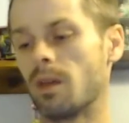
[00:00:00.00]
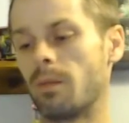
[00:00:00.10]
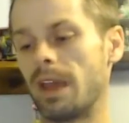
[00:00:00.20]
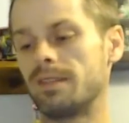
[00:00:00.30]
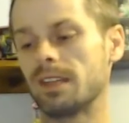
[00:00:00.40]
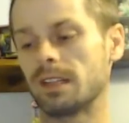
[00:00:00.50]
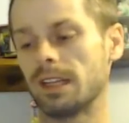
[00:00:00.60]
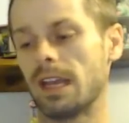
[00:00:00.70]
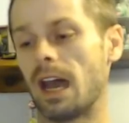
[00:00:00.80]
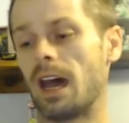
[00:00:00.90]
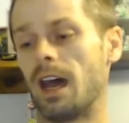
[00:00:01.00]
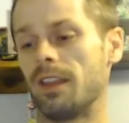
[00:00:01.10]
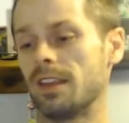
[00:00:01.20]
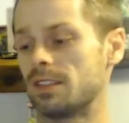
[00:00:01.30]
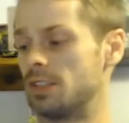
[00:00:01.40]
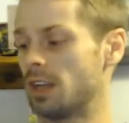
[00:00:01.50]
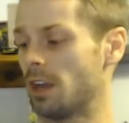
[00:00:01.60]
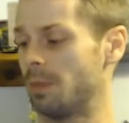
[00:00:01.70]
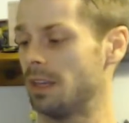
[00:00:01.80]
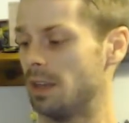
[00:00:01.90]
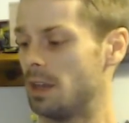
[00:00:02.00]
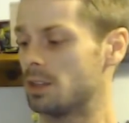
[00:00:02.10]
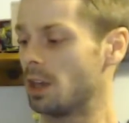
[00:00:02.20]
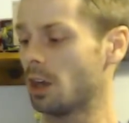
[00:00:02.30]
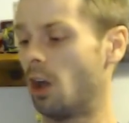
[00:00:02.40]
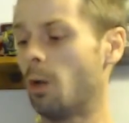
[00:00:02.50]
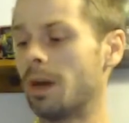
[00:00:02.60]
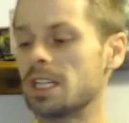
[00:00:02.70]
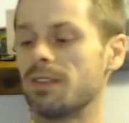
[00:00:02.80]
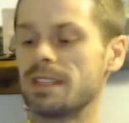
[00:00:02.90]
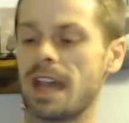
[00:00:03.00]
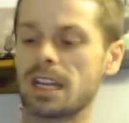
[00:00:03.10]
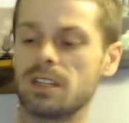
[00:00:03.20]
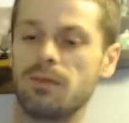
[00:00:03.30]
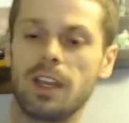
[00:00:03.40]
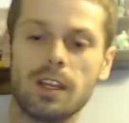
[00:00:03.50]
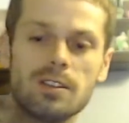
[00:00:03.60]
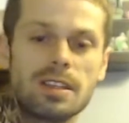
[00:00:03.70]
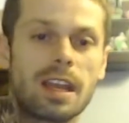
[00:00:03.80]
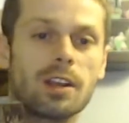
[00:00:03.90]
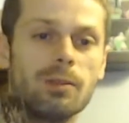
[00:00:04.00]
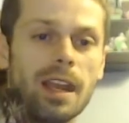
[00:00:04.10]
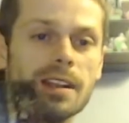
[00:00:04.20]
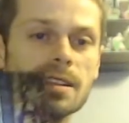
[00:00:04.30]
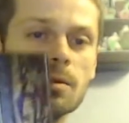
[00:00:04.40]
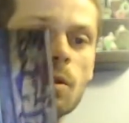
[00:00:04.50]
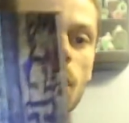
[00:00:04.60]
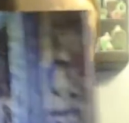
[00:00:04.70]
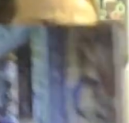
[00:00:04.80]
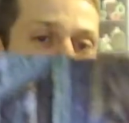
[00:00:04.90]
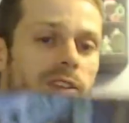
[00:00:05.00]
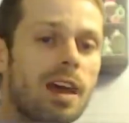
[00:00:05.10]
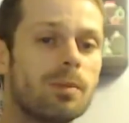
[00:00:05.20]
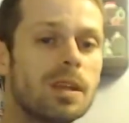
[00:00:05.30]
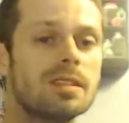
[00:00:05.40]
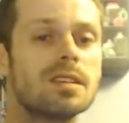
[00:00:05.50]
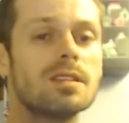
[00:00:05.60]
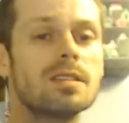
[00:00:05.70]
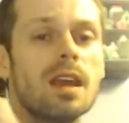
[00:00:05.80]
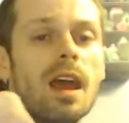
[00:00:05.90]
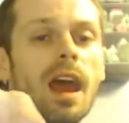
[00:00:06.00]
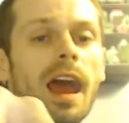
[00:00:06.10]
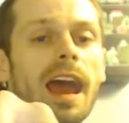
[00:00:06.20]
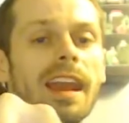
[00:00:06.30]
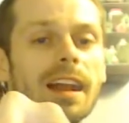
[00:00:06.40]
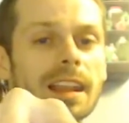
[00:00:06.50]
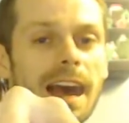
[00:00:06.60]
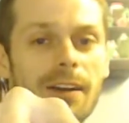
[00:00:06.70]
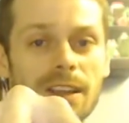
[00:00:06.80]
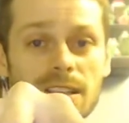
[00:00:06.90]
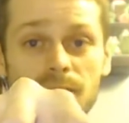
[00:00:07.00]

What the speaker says: Basically, this gentleman took a whole bunch of his action figures and created some wonderful set pieces and allowed his